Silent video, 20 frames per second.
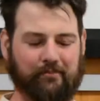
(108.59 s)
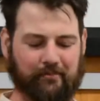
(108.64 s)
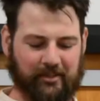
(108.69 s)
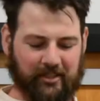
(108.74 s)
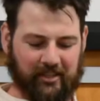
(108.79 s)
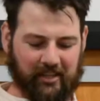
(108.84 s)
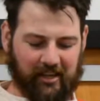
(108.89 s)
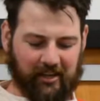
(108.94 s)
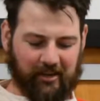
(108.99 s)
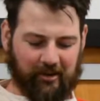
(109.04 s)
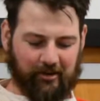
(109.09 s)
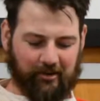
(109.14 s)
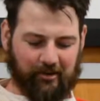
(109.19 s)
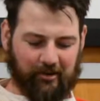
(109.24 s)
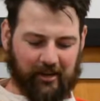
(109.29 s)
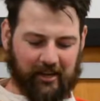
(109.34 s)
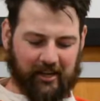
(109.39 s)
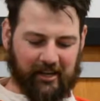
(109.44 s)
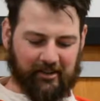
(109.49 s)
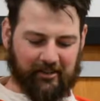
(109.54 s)
So
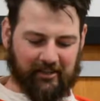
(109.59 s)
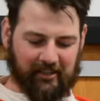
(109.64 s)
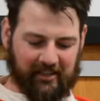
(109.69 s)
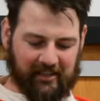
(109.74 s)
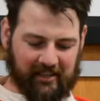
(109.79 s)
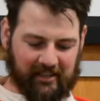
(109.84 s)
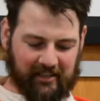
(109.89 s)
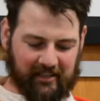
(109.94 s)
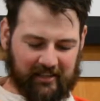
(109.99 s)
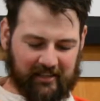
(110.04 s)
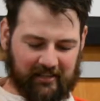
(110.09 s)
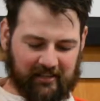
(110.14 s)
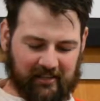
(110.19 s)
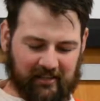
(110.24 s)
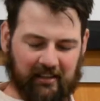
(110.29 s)
only